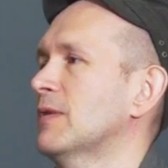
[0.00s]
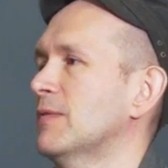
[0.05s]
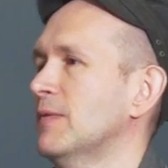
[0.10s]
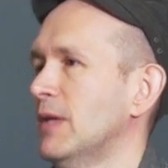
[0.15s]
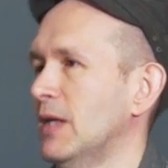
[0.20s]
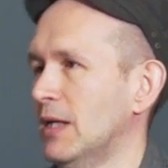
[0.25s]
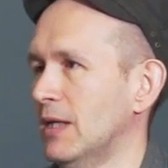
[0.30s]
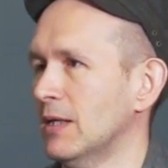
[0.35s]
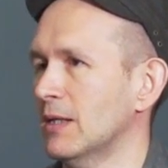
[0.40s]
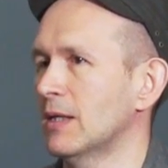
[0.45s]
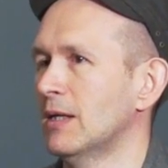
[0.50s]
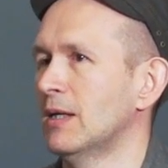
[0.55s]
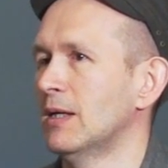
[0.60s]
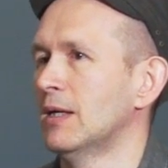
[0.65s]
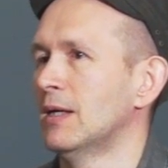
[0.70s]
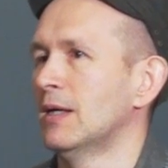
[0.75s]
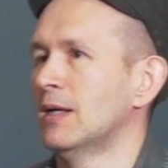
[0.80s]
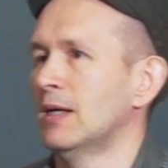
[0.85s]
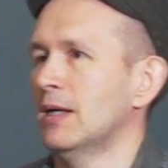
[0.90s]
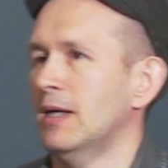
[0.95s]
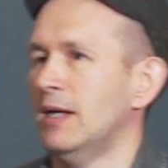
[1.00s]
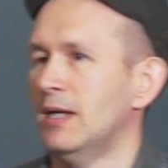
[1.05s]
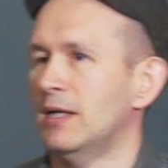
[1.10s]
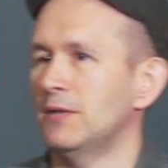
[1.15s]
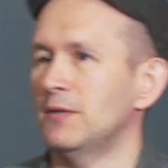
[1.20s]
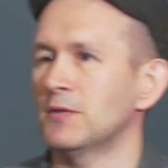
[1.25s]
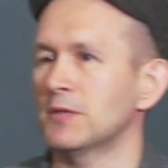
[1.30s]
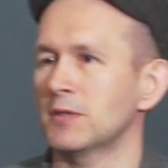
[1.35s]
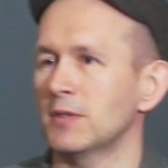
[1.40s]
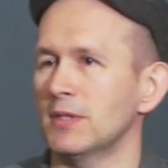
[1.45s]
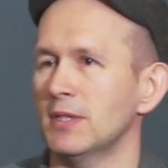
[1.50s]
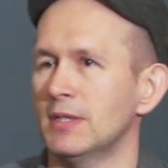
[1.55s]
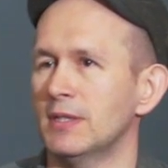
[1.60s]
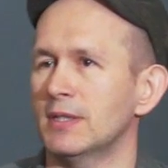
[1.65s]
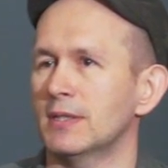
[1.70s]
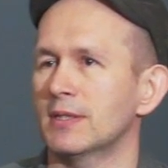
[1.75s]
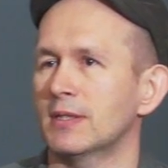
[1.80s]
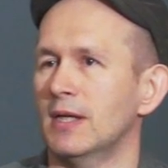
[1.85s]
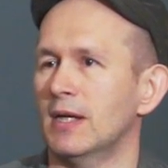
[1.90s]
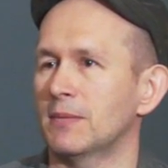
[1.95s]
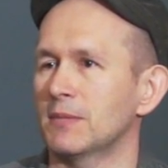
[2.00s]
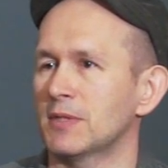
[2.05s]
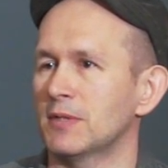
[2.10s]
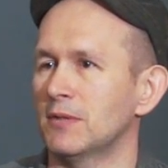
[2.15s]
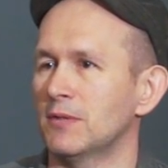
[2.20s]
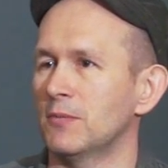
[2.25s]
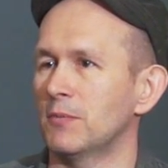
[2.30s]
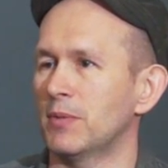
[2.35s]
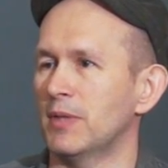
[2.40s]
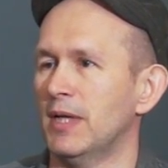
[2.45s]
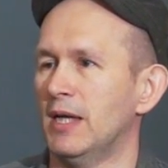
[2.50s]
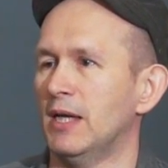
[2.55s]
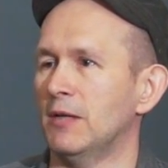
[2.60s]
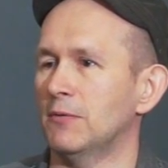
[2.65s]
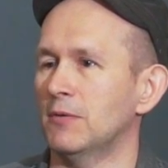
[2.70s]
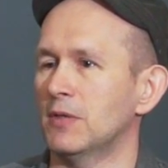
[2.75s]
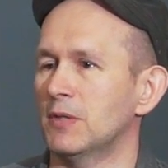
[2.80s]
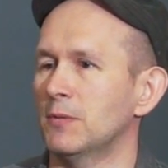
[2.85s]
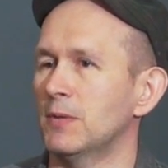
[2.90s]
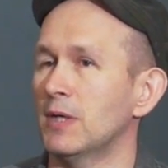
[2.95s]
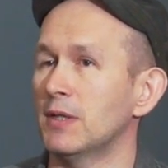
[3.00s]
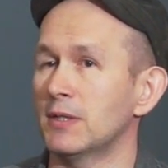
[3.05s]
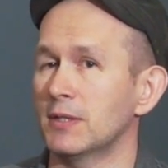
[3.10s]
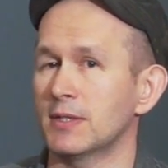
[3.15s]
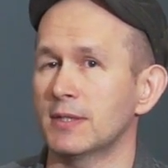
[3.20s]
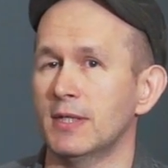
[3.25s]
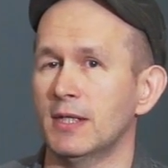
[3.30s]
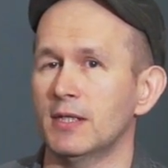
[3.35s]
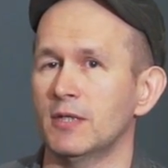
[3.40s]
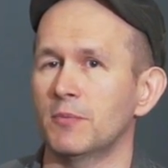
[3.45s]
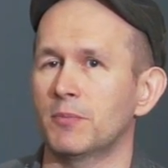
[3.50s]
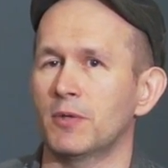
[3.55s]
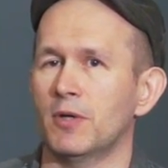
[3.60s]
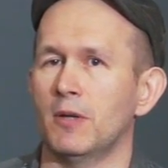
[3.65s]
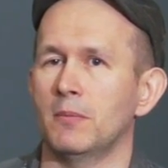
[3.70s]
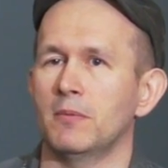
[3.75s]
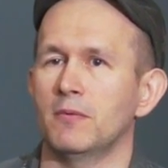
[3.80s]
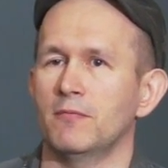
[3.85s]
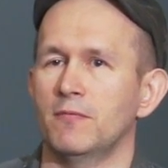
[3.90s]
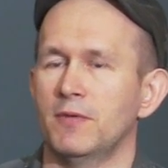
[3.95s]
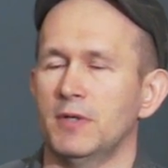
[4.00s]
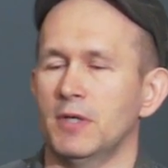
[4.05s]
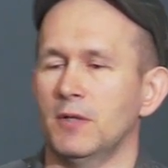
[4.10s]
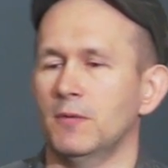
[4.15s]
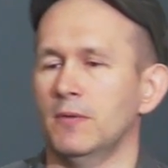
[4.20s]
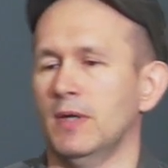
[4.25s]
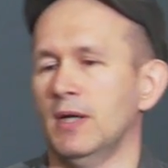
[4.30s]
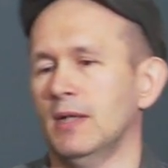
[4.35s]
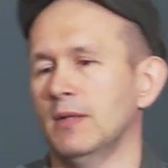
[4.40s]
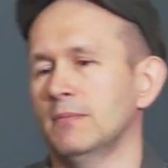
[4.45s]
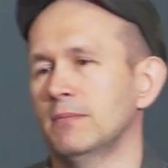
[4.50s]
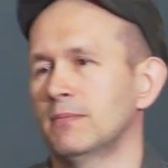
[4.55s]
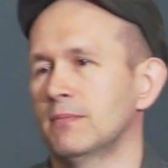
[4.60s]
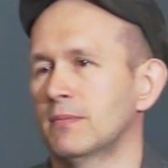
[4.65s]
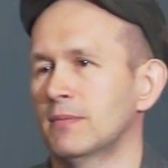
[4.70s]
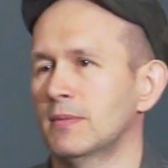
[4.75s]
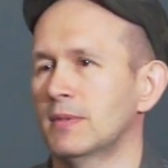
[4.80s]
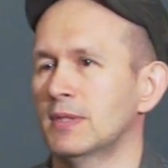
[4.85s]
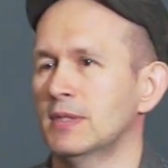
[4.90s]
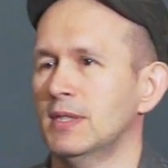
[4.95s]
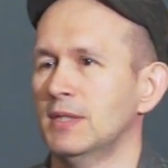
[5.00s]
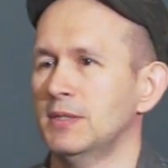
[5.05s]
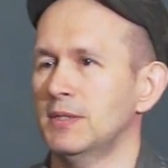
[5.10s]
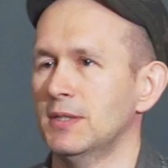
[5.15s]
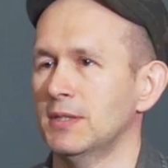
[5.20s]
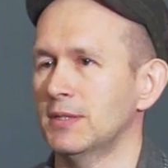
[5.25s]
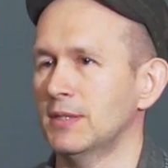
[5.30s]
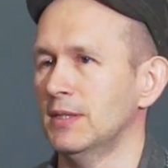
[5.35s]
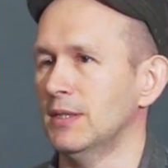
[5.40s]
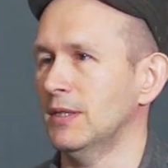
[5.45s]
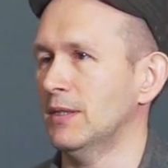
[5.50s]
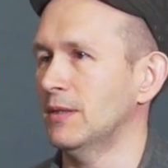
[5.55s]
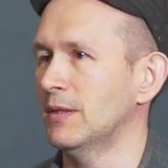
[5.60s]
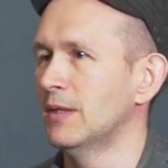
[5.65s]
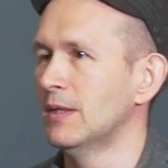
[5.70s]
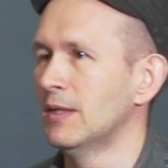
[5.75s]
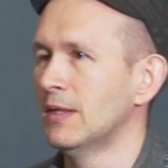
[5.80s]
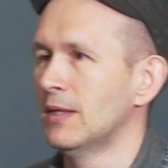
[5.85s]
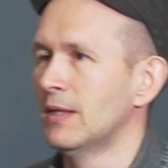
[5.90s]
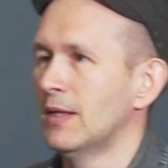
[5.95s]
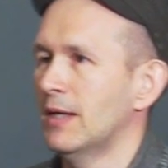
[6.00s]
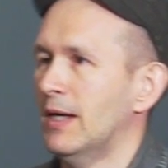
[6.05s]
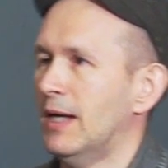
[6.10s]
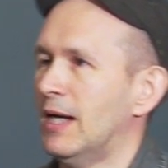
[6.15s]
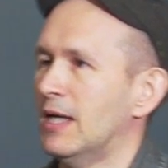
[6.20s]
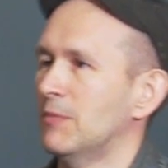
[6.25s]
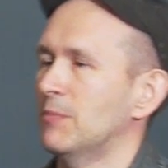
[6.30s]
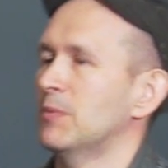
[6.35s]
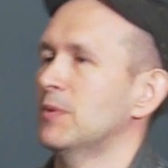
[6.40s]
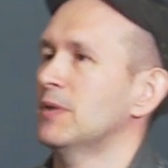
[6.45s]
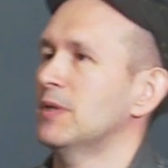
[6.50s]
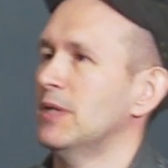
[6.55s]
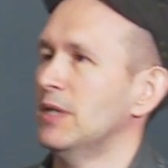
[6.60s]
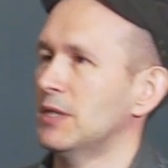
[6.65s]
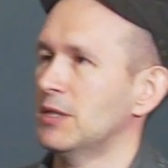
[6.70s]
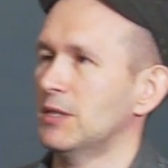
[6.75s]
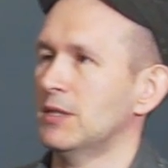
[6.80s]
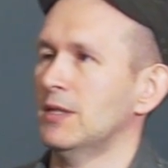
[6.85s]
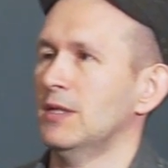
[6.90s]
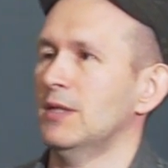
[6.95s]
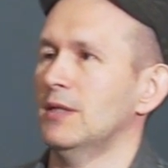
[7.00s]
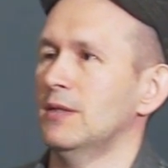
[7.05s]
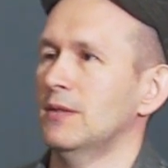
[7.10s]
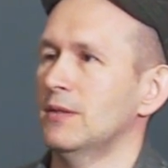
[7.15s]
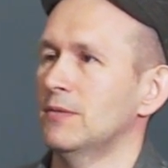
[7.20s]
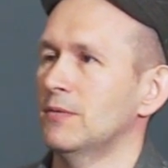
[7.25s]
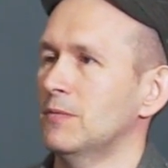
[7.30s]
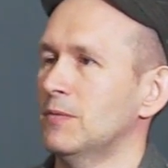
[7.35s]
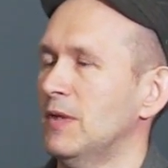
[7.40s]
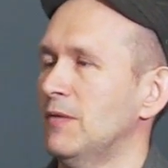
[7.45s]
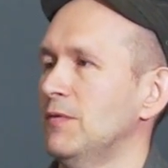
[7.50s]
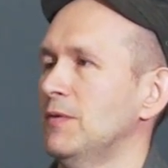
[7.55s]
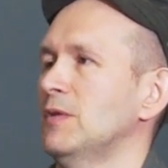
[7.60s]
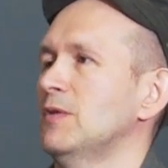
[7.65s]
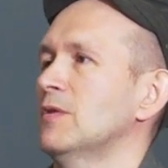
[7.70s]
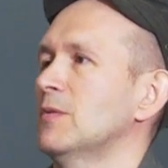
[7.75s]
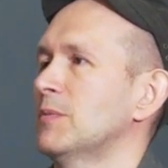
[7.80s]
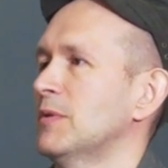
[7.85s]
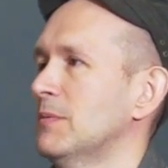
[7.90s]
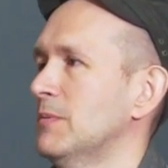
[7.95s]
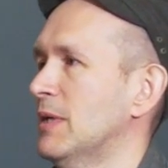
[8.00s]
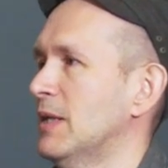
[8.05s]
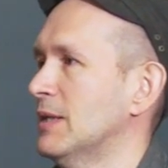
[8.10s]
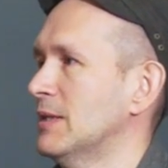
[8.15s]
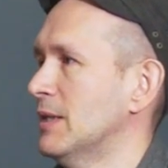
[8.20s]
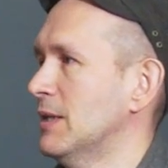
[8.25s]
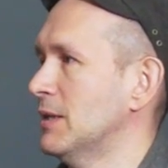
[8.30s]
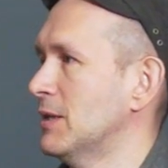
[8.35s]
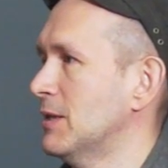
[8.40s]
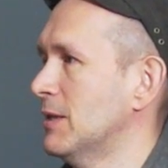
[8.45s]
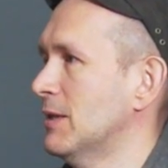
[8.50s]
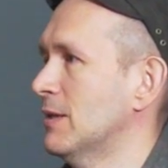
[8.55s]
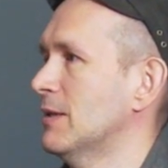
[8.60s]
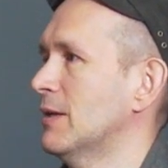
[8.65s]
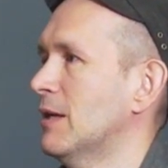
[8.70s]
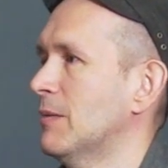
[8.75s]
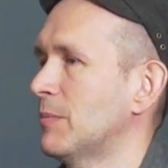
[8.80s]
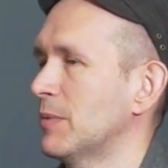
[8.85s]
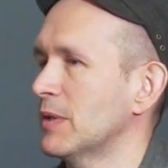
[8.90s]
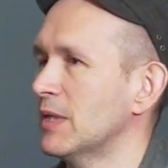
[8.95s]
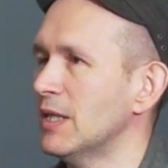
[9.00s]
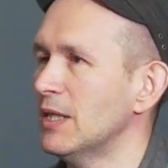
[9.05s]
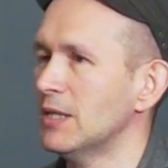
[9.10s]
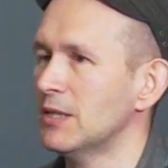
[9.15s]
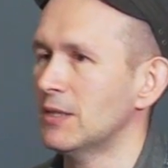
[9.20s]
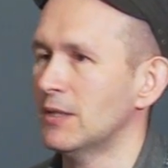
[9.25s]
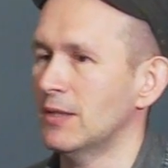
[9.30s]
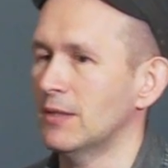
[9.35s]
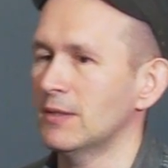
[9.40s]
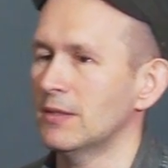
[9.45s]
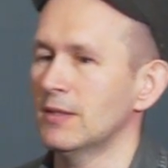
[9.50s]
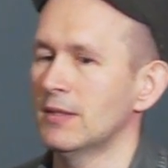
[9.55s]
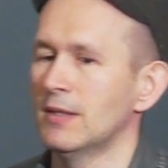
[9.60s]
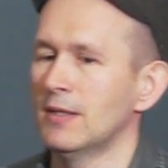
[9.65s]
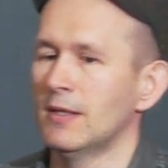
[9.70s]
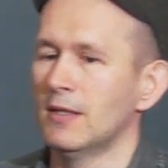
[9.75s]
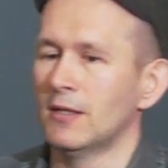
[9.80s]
thing. And usually this comes into play where we understand the problem very well, such as in ad prediction, revenue optimization applications.